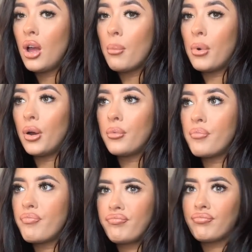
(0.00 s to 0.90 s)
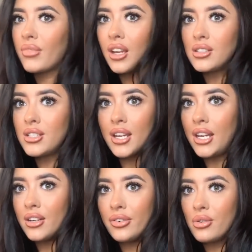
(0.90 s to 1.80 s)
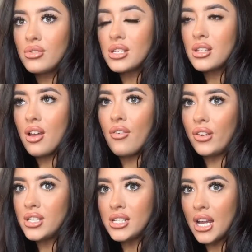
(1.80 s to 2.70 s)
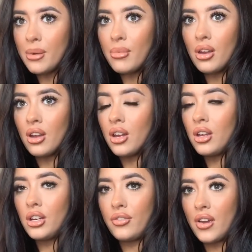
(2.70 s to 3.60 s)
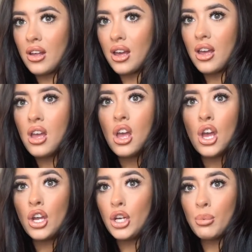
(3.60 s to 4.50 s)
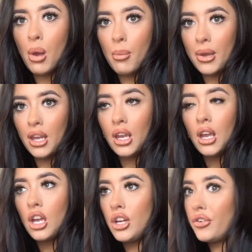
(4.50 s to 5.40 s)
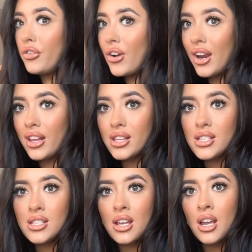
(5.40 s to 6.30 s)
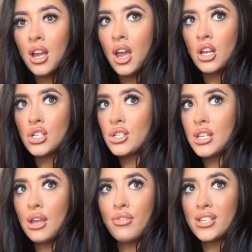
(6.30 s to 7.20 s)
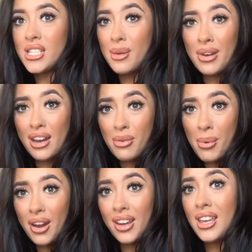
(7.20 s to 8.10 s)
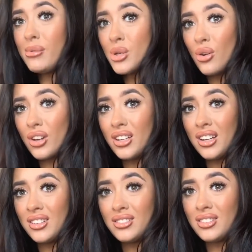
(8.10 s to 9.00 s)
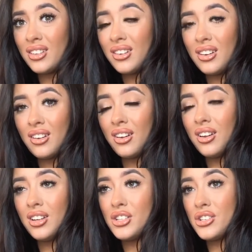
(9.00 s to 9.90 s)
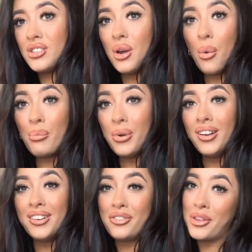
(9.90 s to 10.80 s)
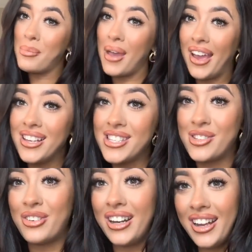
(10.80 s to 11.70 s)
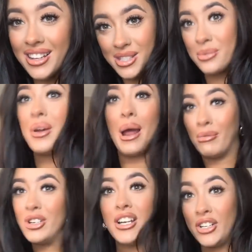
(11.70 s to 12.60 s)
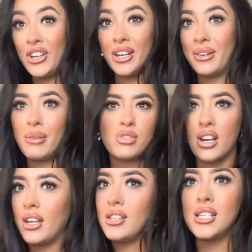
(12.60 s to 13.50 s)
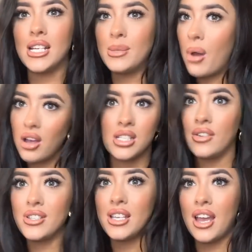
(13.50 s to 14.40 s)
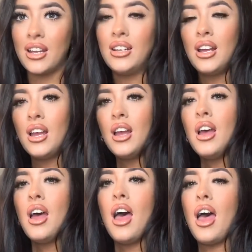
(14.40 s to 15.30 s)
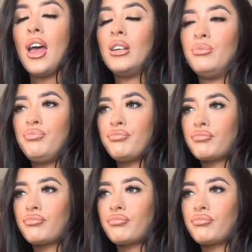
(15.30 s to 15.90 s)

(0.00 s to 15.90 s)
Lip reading: But take earphones, FaceTime your fella, your mummy, your friends. Just keep FaceTiming everybody, keep talking, and just hope for the best, really. It's what I'm trying to do anyway. I'm trying to stay as positive as I can.